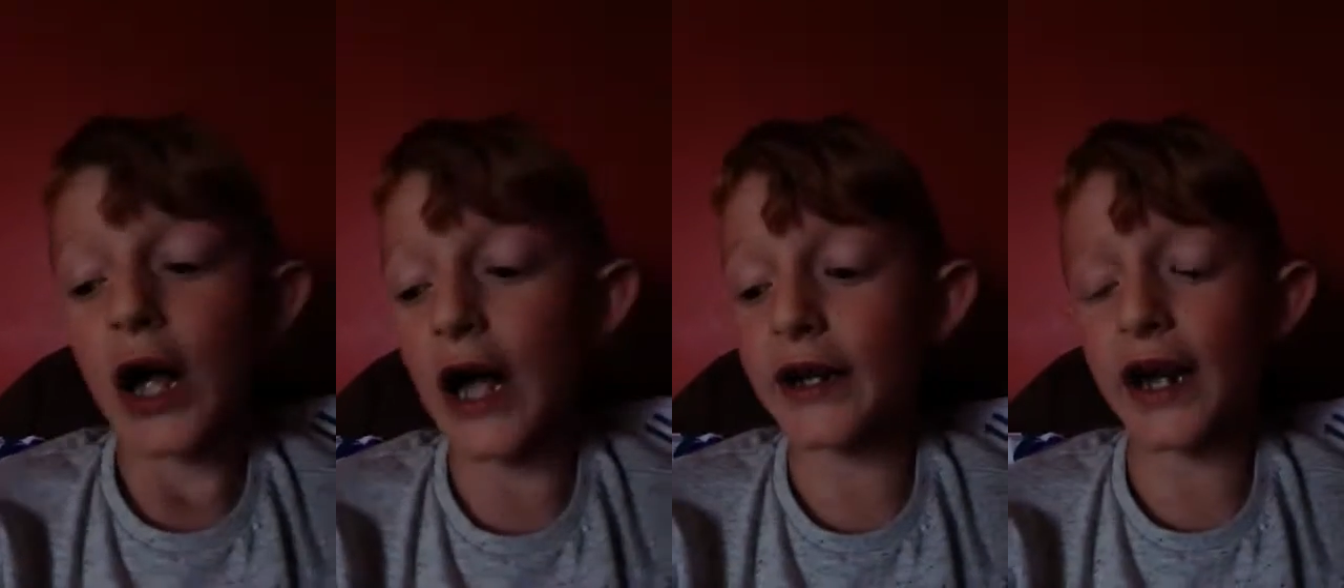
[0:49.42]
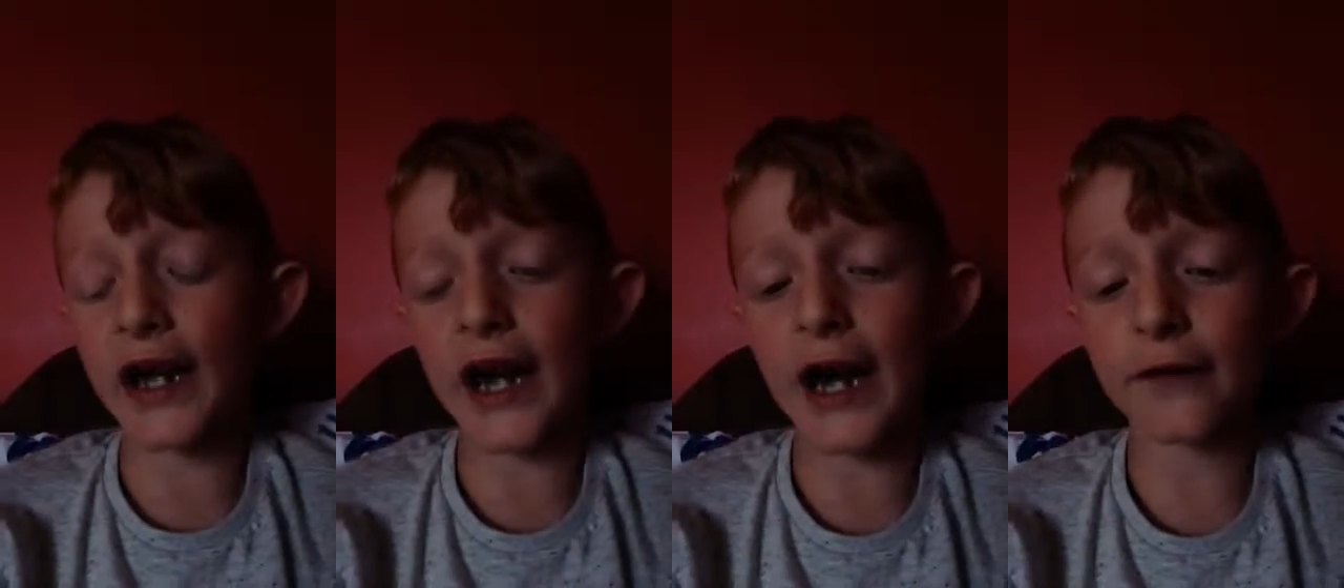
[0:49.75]
And
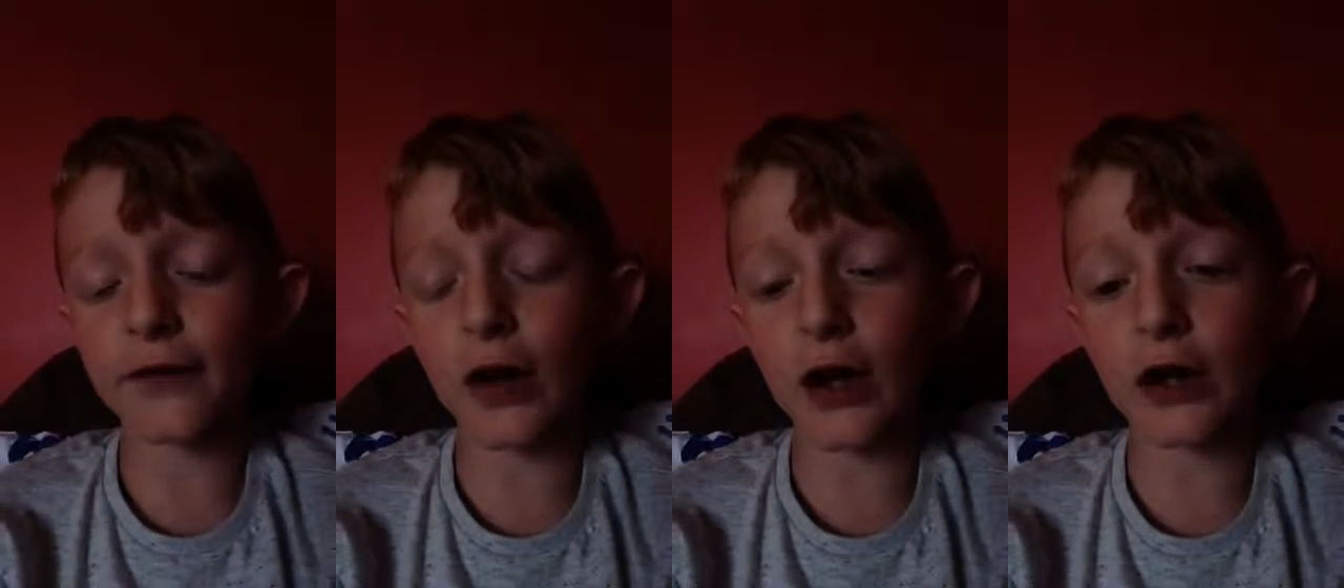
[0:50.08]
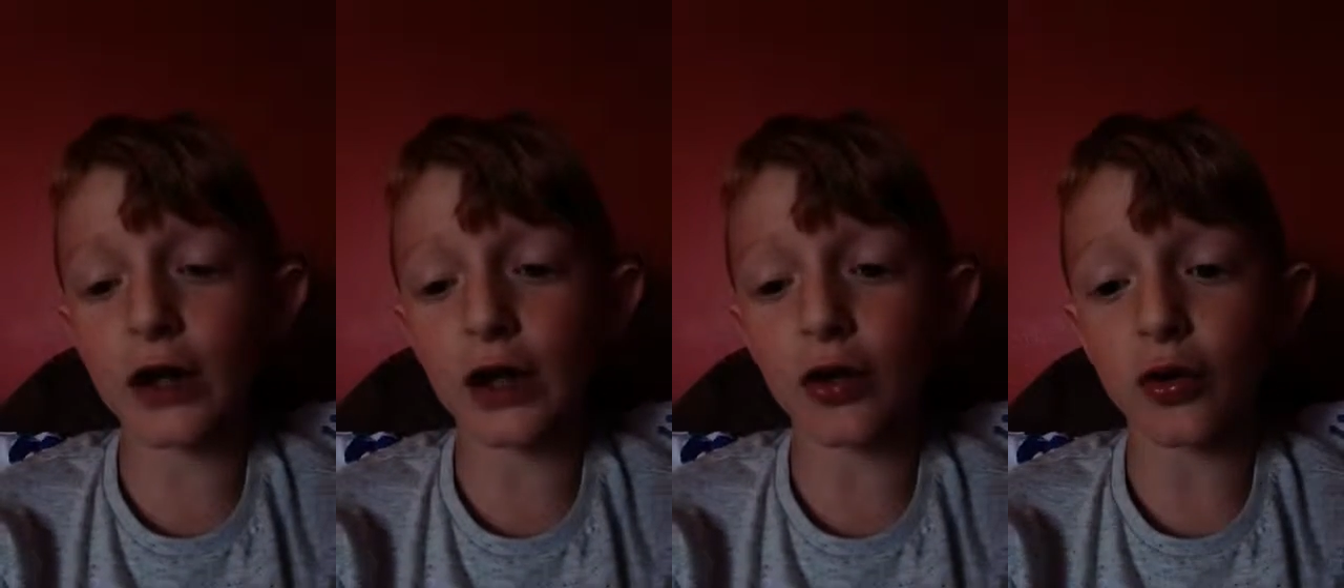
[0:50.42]
I have
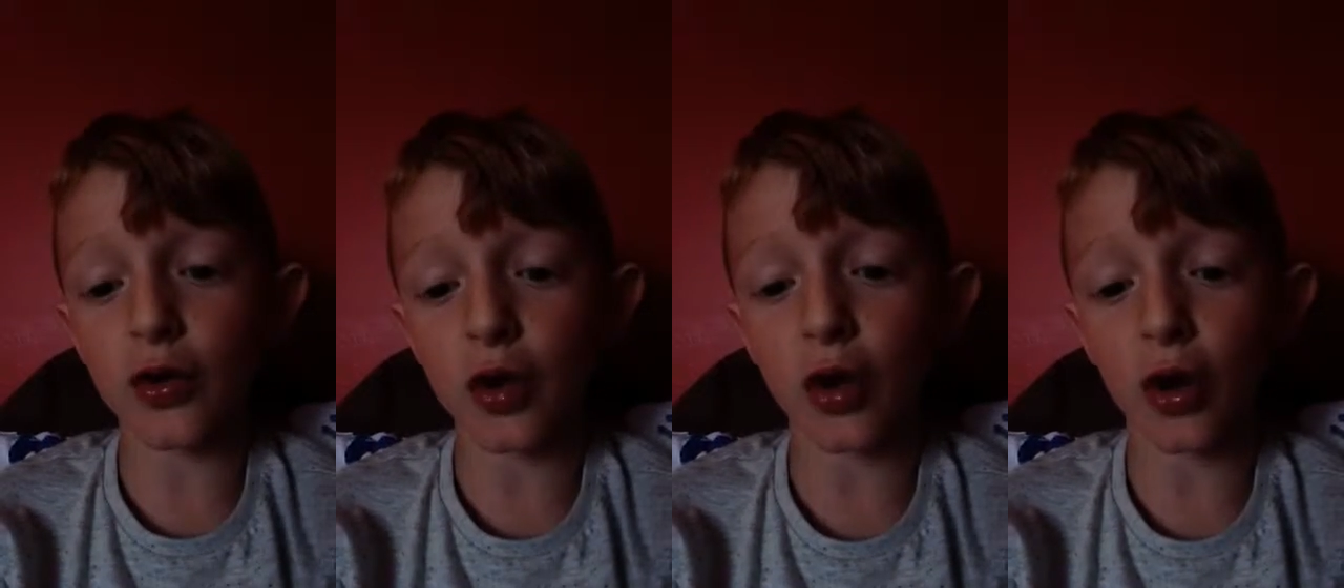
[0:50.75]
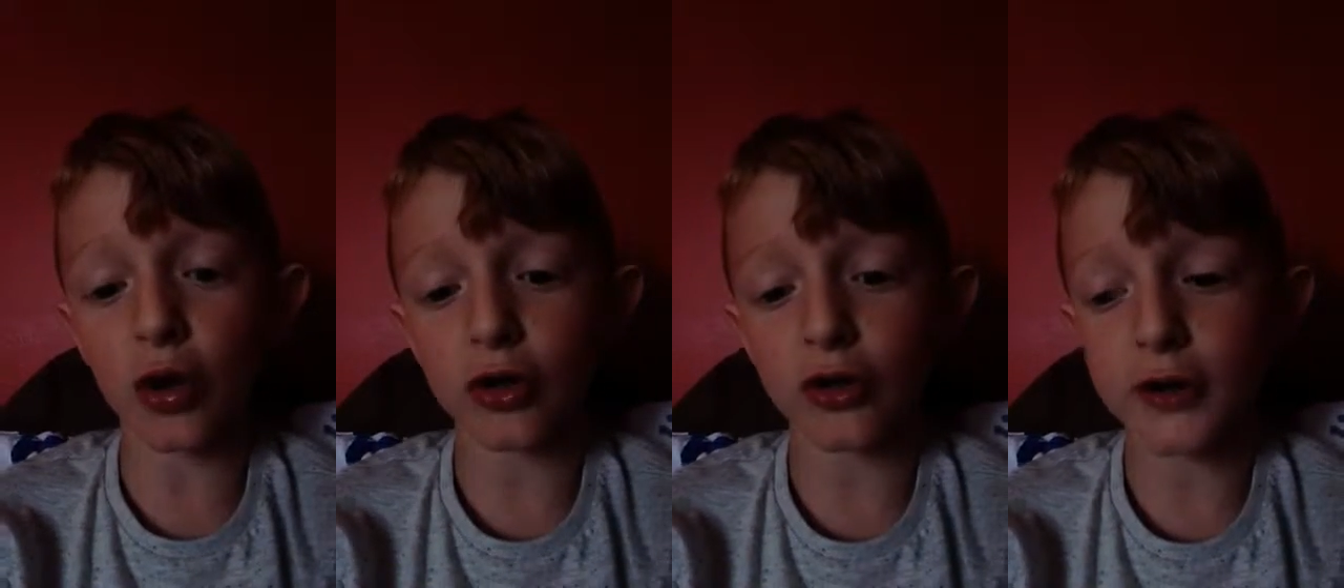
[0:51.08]
got a little
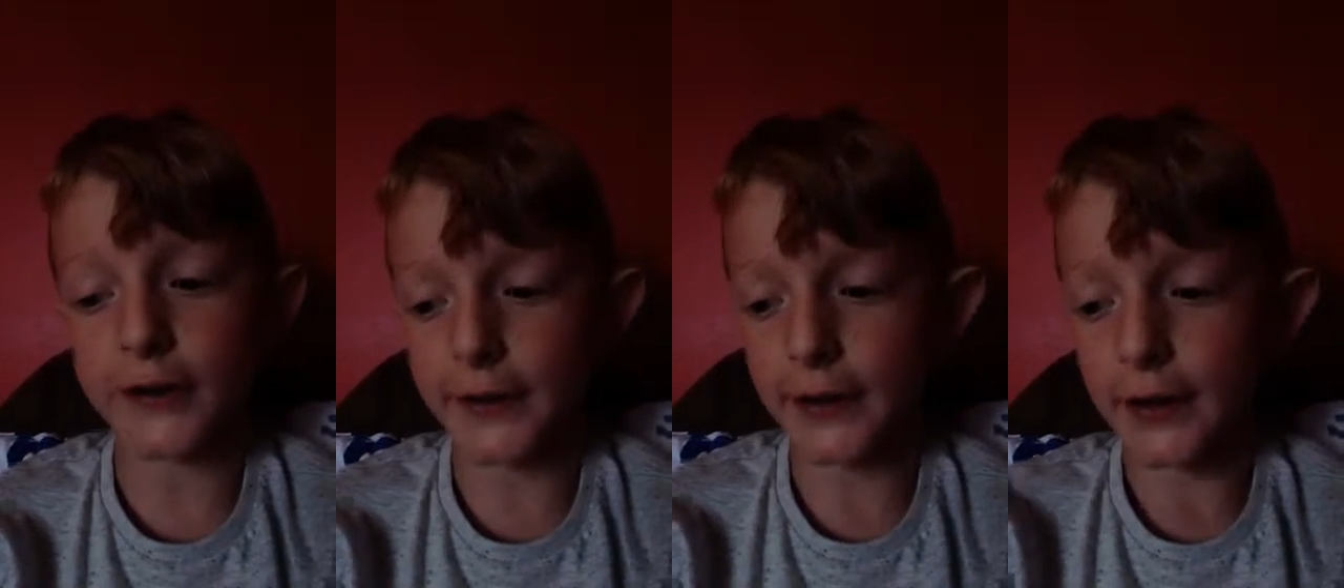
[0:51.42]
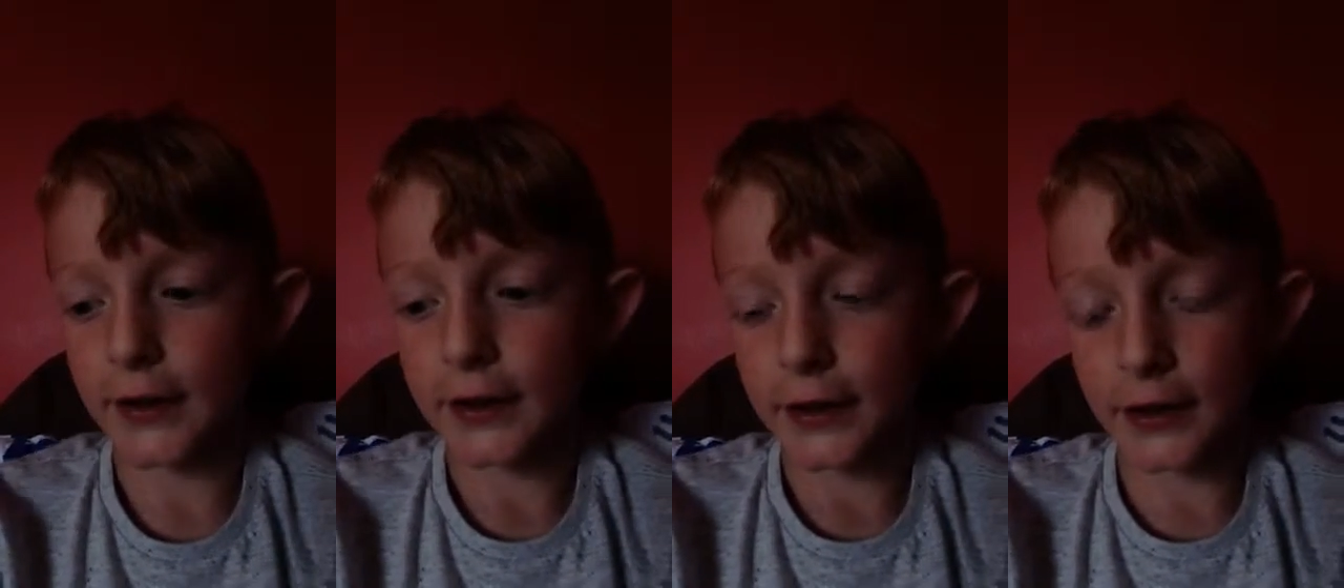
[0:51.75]
cut
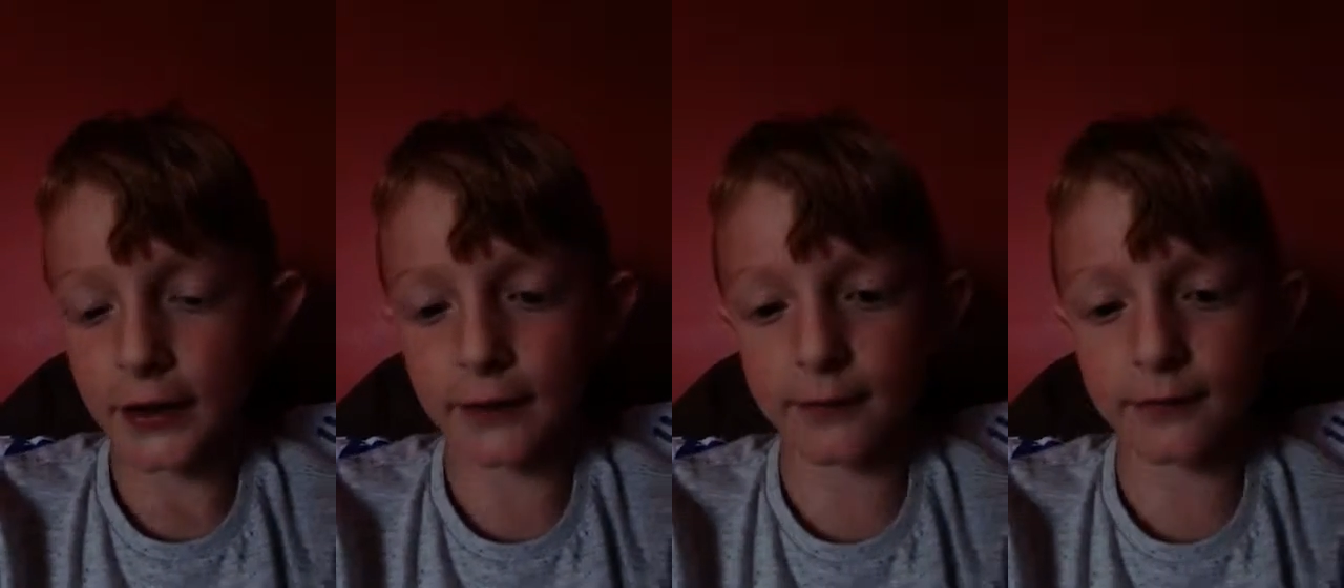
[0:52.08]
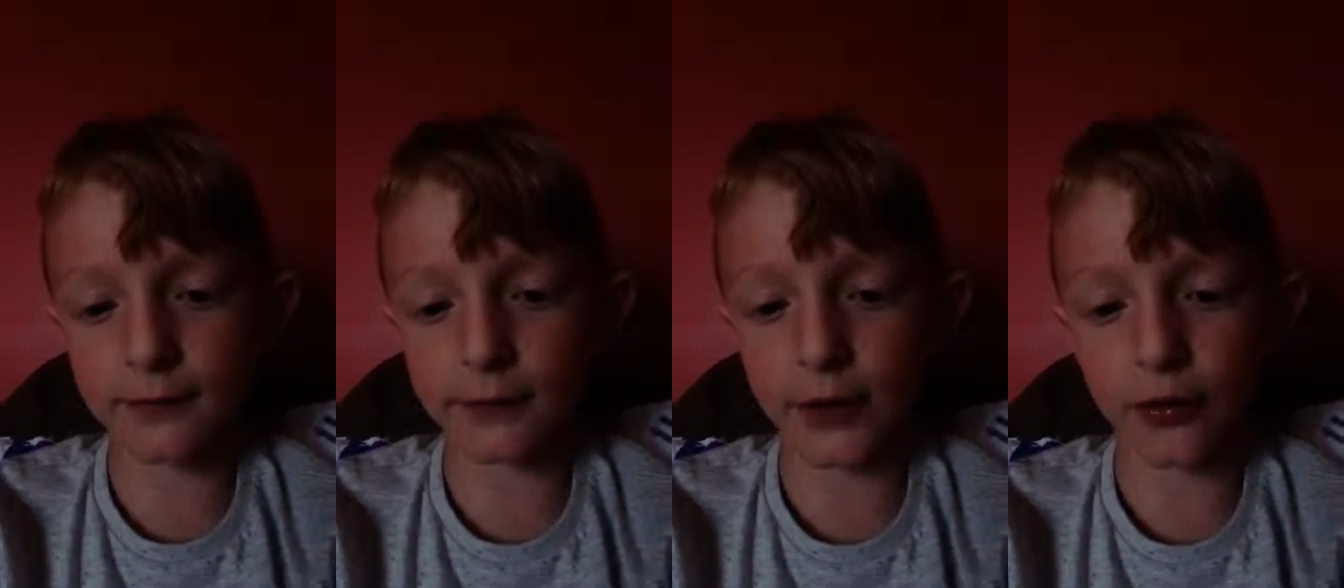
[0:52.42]

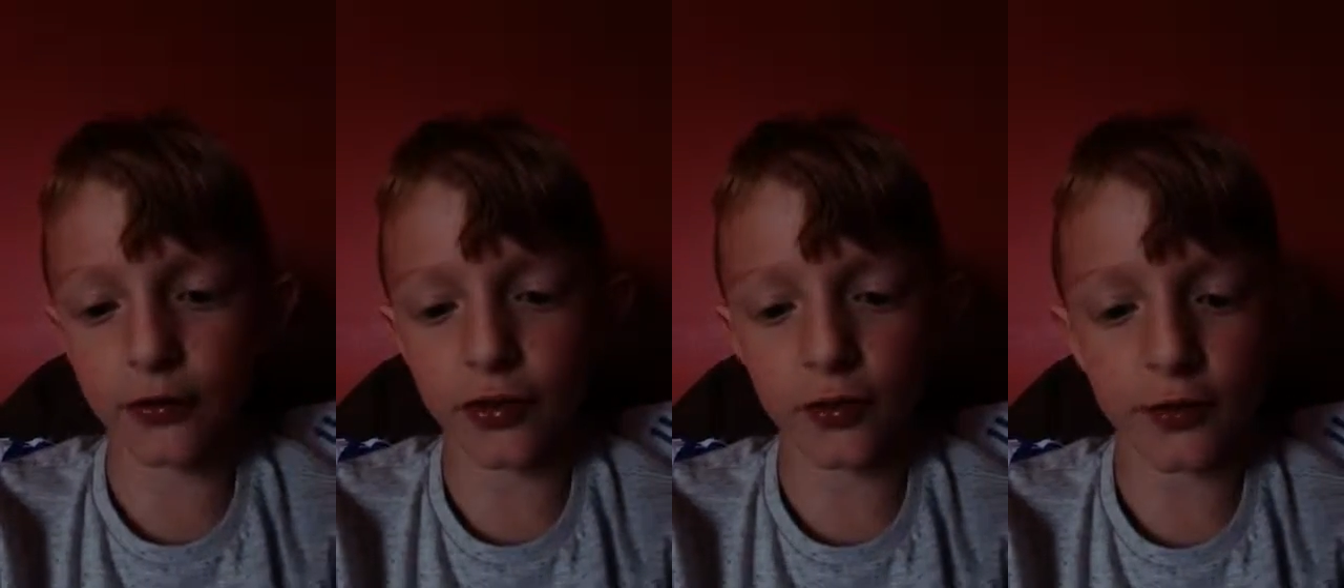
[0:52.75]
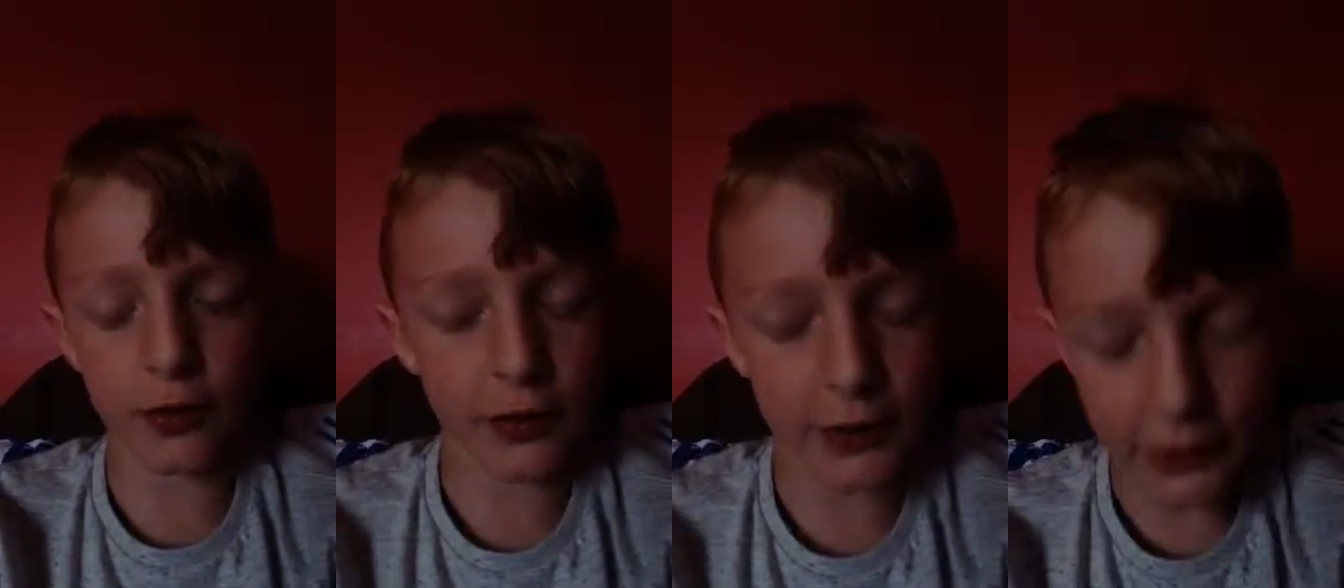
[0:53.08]
um, when I was going on